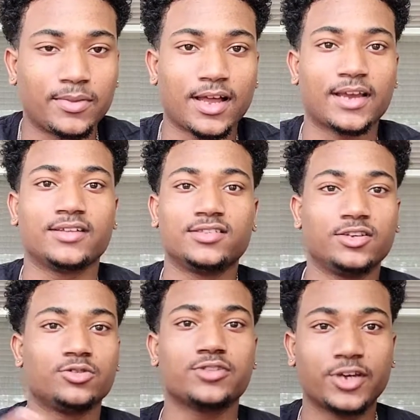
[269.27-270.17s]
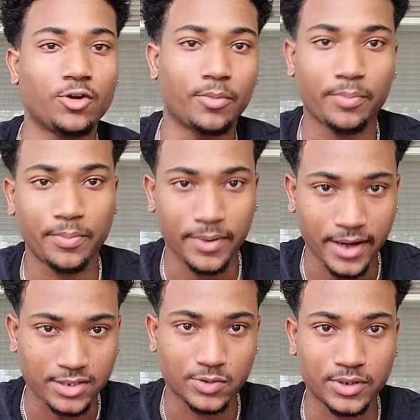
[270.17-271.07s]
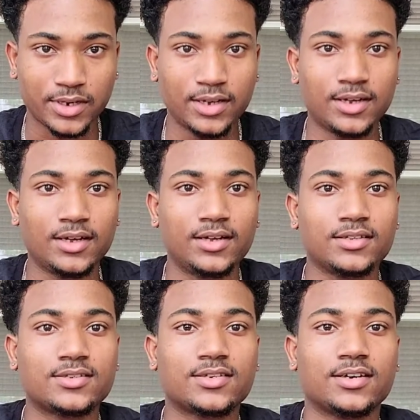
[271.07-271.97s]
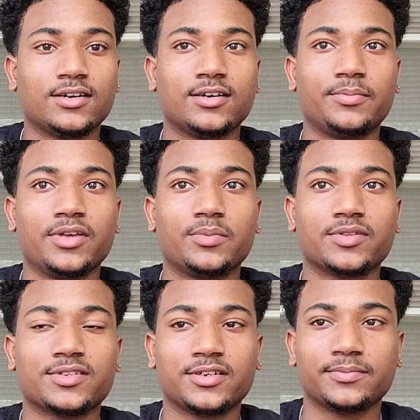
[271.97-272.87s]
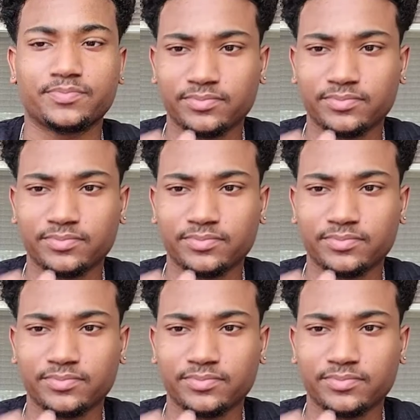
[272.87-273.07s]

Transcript: Like, I continuously going back to it to be able to